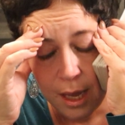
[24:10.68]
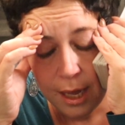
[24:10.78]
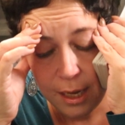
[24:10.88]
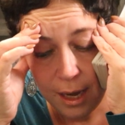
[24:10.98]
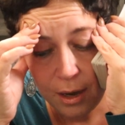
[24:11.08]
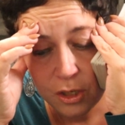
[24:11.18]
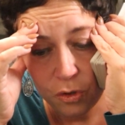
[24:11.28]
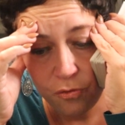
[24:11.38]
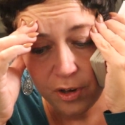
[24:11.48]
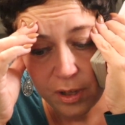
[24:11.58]
Anyhow, I
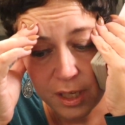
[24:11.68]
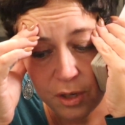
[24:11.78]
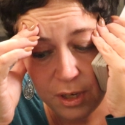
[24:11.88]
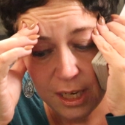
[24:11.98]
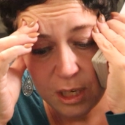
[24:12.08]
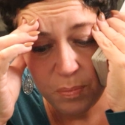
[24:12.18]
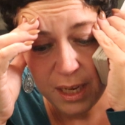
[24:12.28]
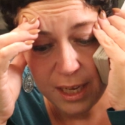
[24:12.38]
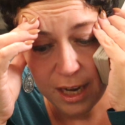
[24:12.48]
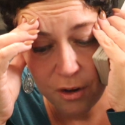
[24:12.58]
do feel like you need to
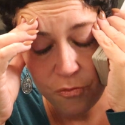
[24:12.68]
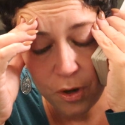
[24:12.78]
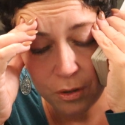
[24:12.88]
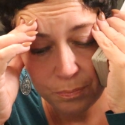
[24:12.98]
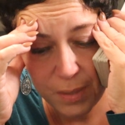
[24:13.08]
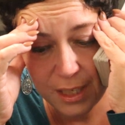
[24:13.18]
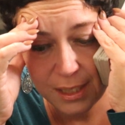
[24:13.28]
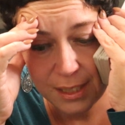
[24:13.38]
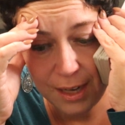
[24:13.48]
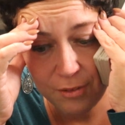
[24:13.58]
be careful
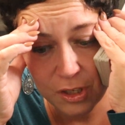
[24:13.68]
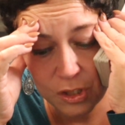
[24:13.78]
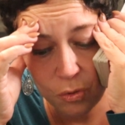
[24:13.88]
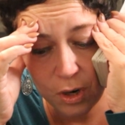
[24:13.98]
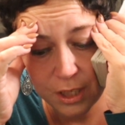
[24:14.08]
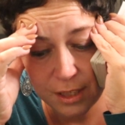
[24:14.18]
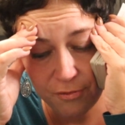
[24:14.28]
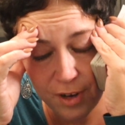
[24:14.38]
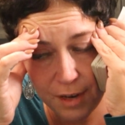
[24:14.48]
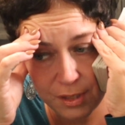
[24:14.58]
because the Seven of Swords and
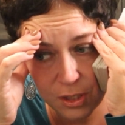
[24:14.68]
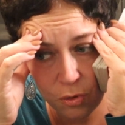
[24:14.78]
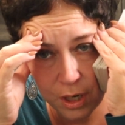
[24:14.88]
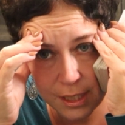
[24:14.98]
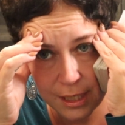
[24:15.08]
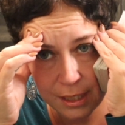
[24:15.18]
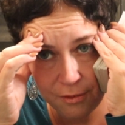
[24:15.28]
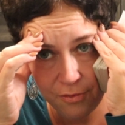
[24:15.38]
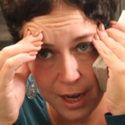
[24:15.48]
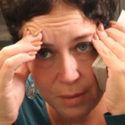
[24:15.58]
the Five of Swords
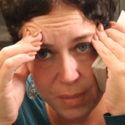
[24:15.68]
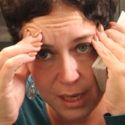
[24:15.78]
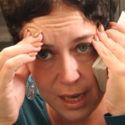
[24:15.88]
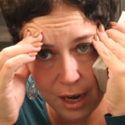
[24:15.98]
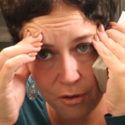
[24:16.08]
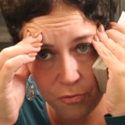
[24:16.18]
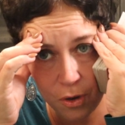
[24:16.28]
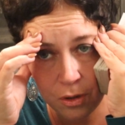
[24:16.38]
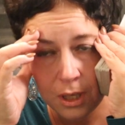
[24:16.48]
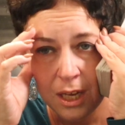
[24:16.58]
signify be
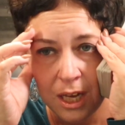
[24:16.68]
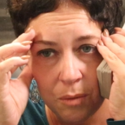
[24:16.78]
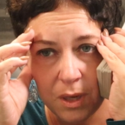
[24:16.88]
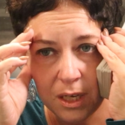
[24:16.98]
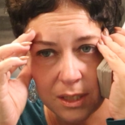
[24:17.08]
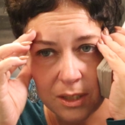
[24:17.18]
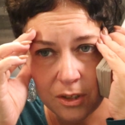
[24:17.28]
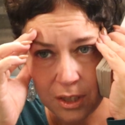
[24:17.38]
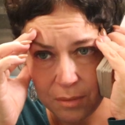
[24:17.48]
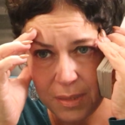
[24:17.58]
careful because
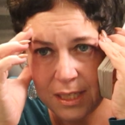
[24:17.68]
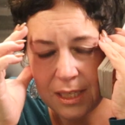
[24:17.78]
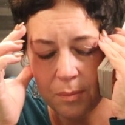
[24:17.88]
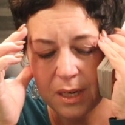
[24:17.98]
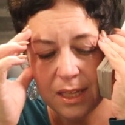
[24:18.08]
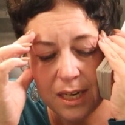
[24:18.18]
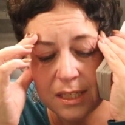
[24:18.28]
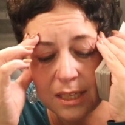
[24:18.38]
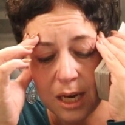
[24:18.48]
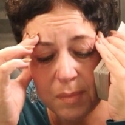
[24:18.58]
there could be somebody that
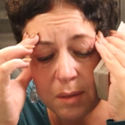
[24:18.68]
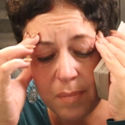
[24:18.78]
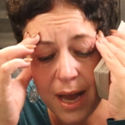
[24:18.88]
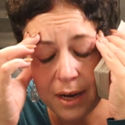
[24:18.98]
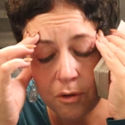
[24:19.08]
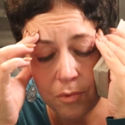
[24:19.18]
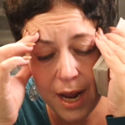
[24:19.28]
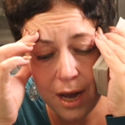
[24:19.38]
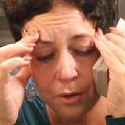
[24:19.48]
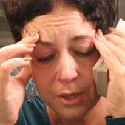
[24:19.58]
is coming back
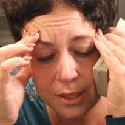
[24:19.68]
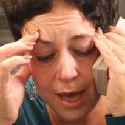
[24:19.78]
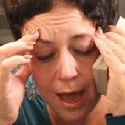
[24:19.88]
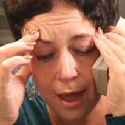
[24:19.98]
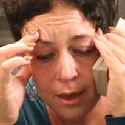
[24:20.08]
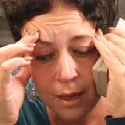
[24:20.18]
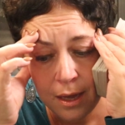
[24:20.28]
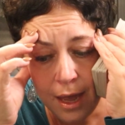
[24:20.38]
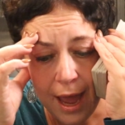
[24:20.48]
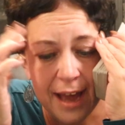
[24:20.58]
around that
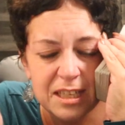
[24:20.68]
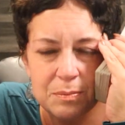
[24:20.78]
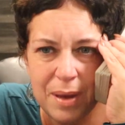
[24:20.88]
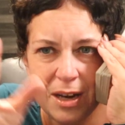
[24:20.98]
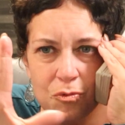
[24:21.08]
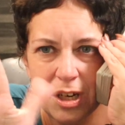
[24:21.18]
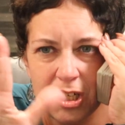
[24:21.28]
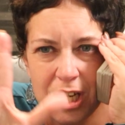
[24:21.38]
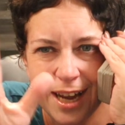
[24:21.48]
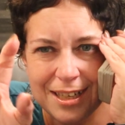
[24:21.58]
has been
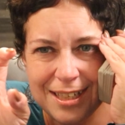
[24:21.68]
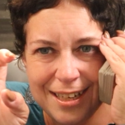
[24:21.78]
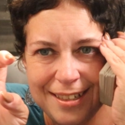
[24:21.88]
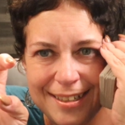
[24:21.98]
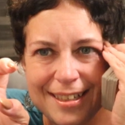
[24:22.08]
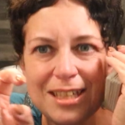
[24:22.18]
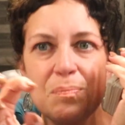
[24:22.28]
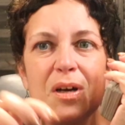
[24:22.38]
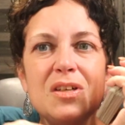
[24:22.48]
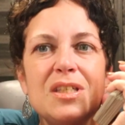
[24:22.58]
rejected.
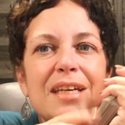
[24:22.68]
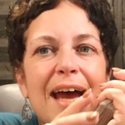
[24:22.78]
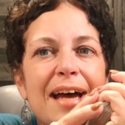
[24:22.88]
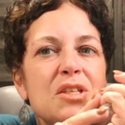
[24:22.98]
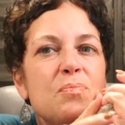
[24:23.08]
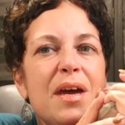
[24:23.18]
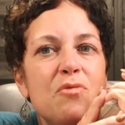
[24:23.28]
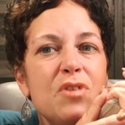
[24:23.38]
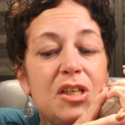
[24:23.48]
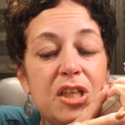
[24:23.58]
This person has
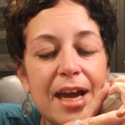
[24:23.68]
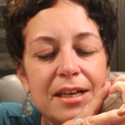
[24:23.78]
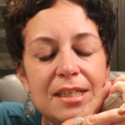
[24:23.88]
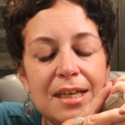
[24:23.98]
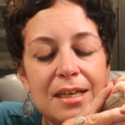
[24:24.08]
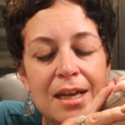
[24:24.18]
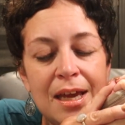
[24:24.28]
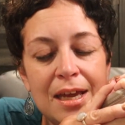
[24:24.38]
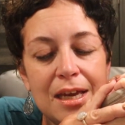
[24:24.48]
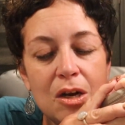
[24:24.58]
been rejected,
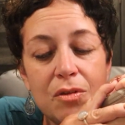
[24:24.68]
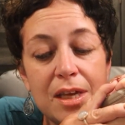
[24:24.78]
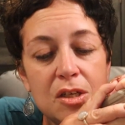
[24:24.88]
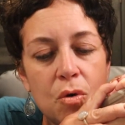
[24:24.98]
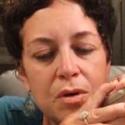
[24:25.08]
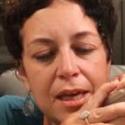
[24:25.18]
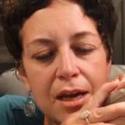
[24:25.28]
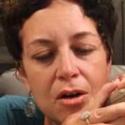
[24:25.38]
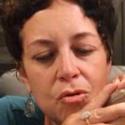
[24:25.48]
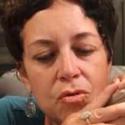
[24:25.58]
you know, and they don't
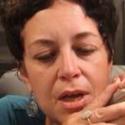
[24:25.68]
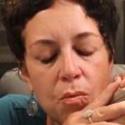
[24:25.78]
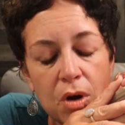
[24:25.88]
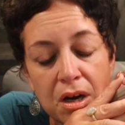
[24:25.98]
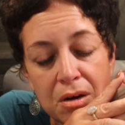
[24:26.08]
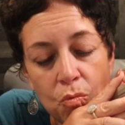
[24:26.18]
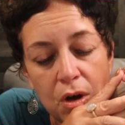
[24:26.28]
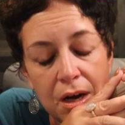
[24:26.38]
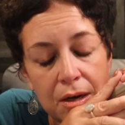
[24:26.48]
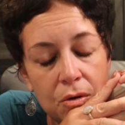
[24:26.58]
care who they weren't,
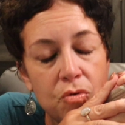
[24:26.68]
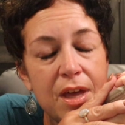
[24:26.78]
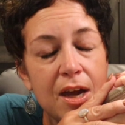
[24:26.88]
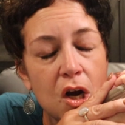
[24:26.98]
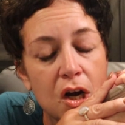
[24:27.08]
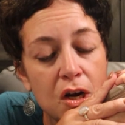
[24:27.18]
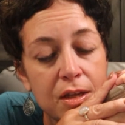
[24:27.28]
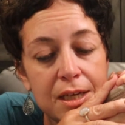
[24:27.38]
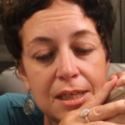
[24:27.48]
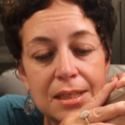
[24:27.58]
who they
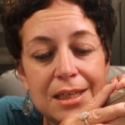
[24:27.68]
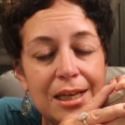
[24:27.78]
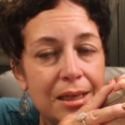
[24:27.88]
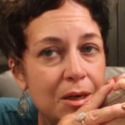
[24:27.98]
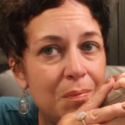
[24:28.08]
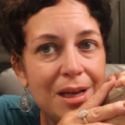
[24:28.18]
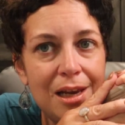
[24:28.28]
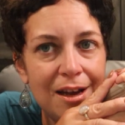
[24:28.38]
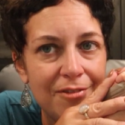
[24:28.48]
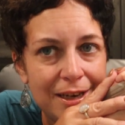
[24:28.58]
hurt. They just need a little bit
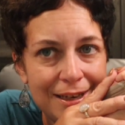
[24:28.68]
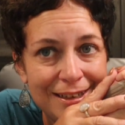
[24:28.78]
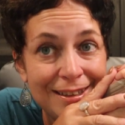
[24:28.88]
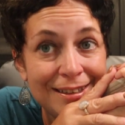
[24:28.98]
of loving.